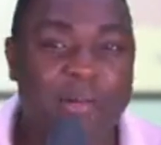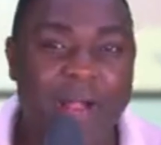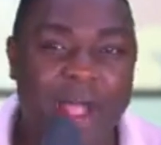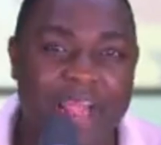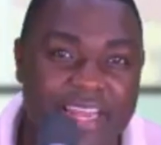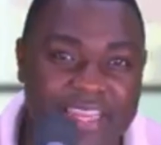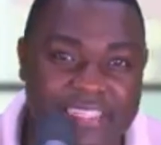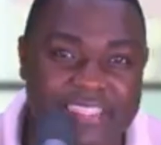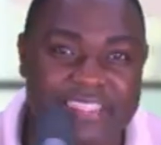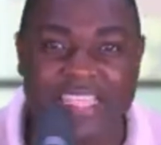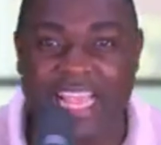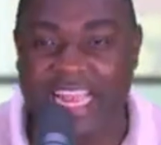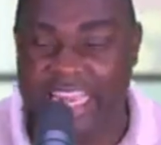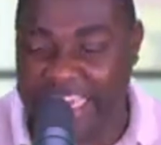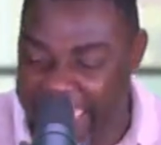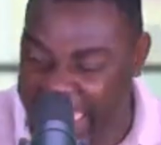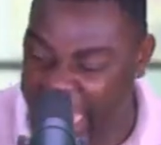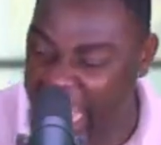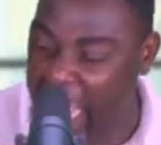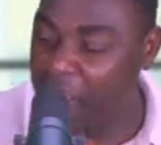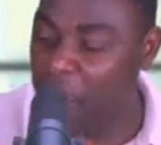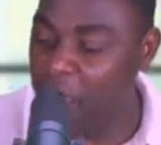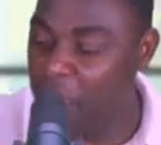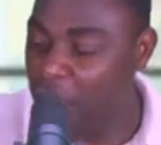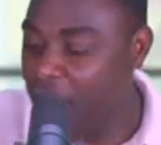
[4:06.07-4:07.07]
understand
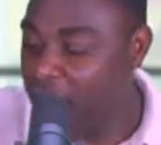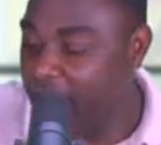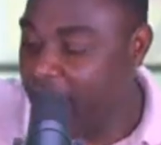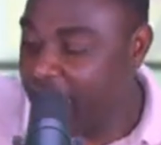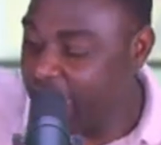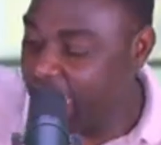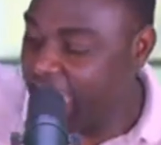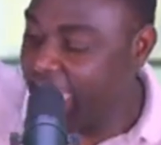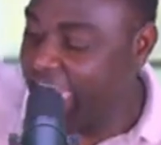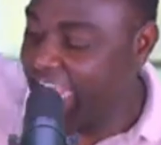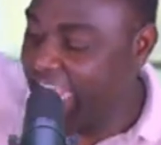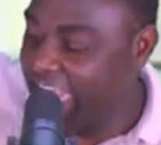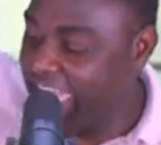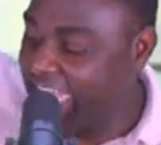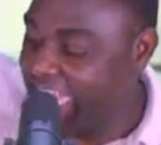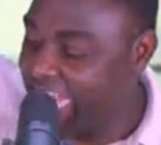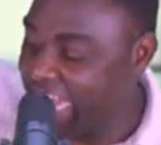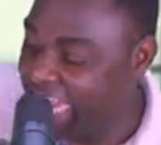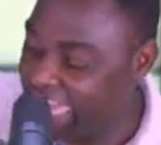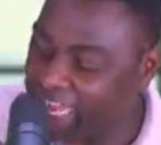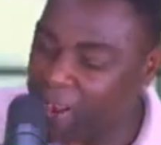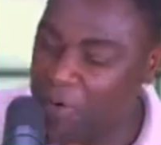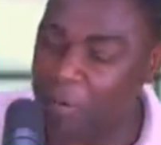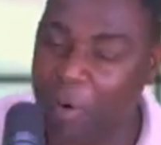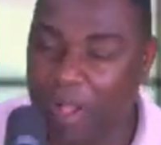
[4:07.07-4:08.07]
now
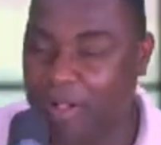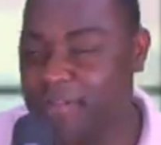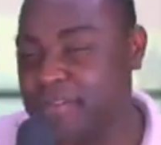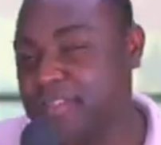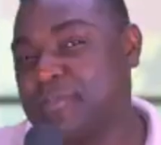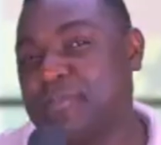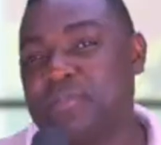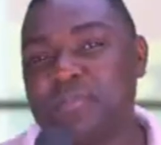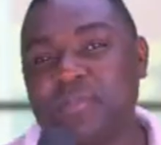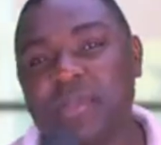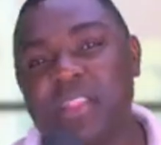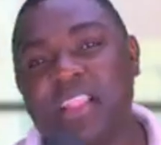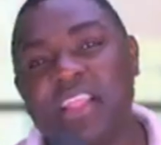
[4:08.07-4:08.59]
in the world.